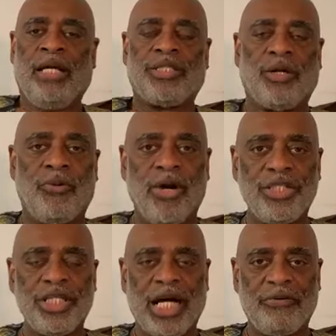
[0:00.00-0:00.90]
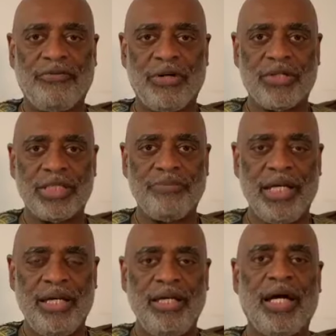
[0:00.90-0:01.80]
So where should our focus
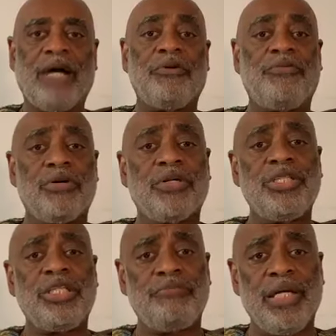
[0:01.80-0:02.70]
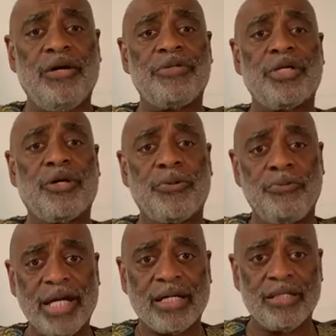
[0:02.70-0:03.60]
be? Our focus should be on the
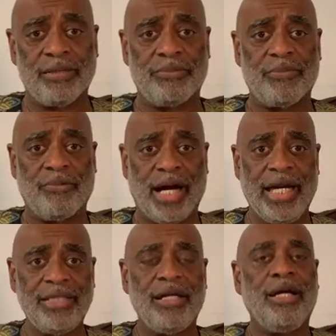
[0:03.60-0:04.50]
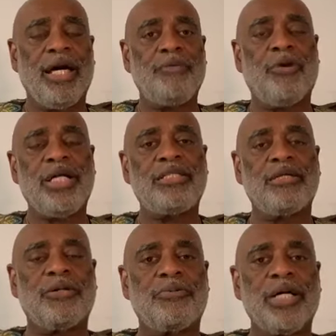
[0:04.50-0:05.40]
curriculum, right? And what is
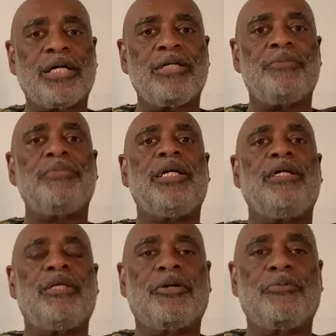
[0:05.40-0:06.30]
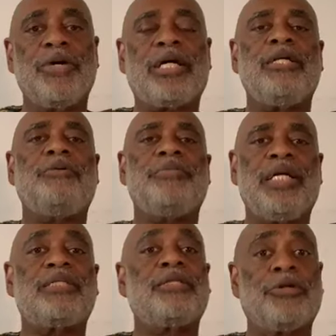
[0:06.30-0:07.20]
the curriculum? The curriculum
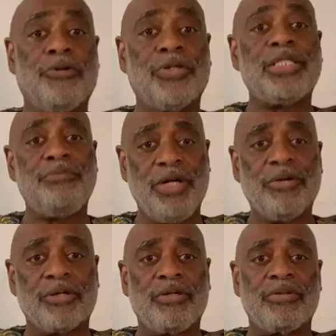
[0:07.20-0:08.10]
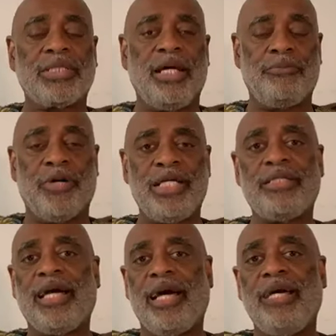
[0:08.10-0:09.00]
is the Course in Miracles. And what
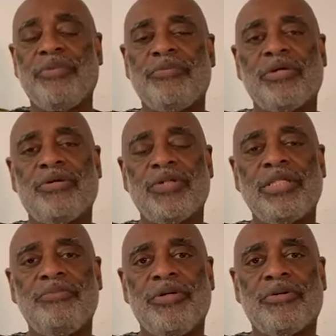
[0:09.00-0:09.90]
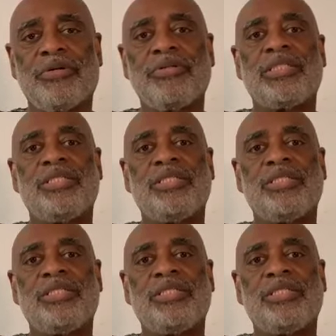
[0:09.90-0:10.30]
is the aim of the Course in Miracles?